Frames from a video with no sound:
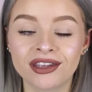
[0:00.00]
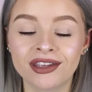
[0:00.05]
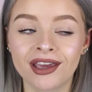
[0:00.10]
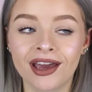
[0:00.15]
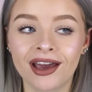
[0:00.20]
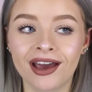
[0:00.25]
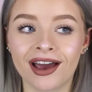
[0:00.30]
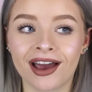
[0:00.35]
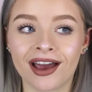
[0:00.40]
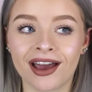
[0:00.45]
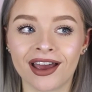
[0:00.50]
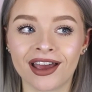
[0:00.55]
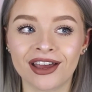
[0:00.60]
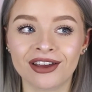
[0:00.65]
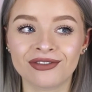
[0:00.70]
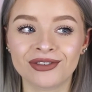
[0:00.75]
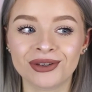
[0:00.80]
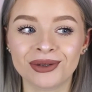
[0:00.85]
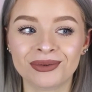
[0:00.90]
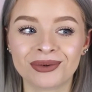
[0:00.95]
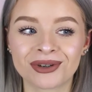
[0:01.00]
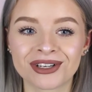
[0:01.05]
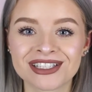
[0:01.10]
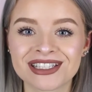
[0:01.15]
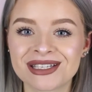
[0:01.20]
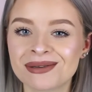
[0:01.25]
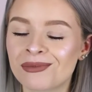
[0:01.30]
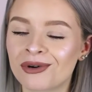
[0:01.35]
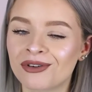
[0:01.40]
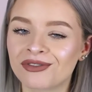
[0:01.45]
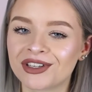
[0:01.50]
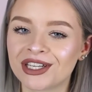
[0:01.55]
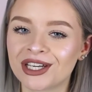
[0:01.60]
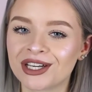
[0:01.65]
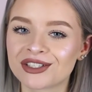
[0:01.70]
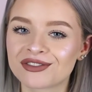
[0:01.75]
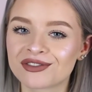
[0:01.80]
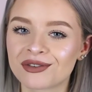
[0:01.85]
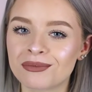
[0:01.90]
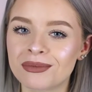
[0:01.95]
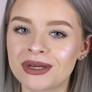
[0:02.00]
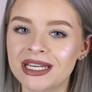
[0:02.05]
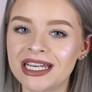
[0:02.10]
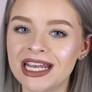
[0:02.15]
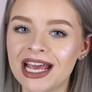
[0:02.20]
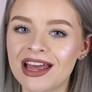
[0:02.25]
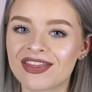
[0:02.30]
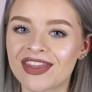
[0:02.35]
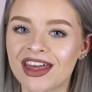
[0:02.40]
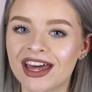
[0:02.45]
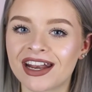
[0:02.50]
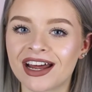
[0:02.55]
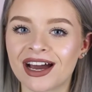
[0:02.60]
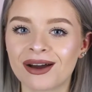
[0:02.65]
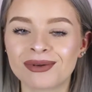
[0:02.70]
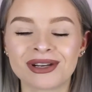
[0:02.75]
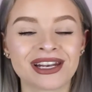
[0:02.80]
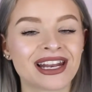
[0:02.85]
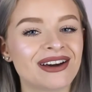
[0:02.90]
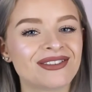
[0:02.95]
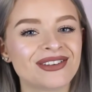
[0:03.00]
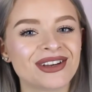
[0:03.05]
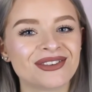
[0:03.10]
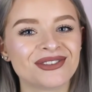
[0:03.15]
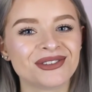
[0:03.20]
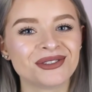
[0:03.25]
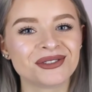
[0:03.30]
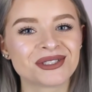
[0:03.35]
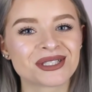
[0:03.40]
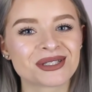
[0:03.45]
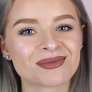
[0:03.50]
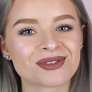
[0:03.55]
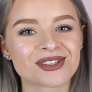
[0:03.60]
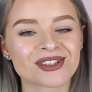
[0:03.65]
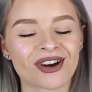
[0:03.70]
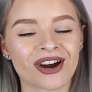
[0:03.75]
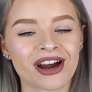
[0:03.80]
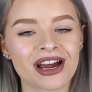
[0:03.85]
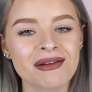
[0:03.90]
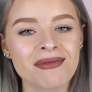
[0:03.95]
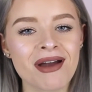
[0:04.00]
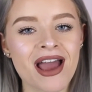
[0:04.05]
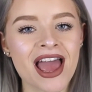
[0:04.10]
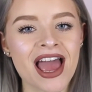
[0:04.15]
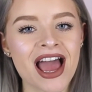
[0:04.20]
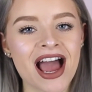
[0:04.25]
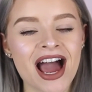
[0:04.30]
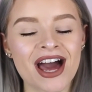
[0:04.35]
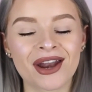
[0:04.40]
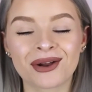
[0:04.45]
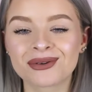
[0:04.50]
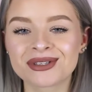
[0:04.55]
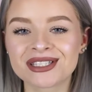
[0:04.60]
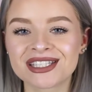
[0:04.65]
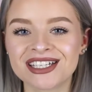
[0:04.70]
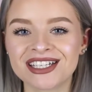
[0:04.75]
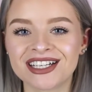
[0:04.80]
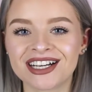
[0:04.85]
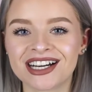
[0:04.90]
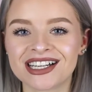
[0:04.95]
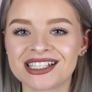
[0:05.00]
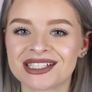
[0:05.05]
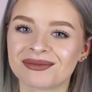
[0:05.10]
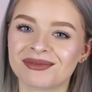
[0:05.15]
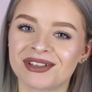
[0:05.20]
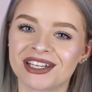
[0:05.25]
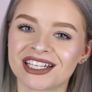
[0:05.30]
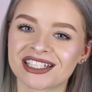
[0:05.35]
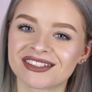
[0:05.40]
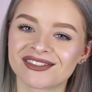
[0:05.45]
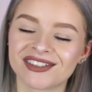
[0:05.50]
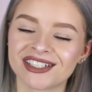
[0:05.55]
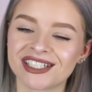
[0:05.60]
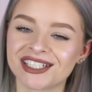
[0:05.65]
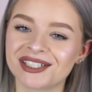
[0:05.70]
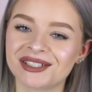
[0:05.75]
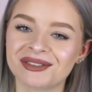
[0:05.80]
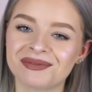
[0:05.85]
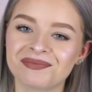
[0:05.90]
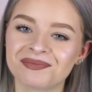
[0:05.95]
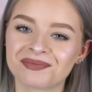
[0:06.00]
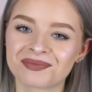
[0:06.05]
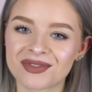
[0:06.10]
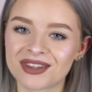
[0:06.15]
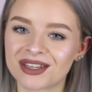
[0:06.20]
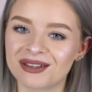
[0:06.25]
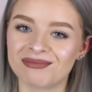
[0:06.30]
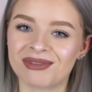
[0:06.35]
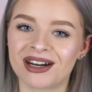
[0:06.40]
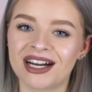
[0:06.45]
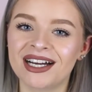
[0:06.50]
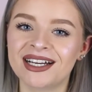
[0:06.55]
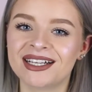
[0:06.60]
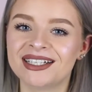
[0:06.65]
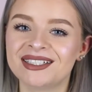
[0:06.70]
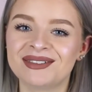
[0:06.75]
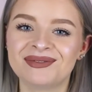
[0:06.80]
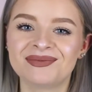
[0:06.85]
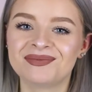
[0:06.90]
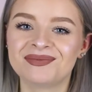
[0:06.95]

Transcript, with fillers: yeah, if you want to see more videos from me, then I would love it if you would subscribe, and I will see you guys in my next video. Bye!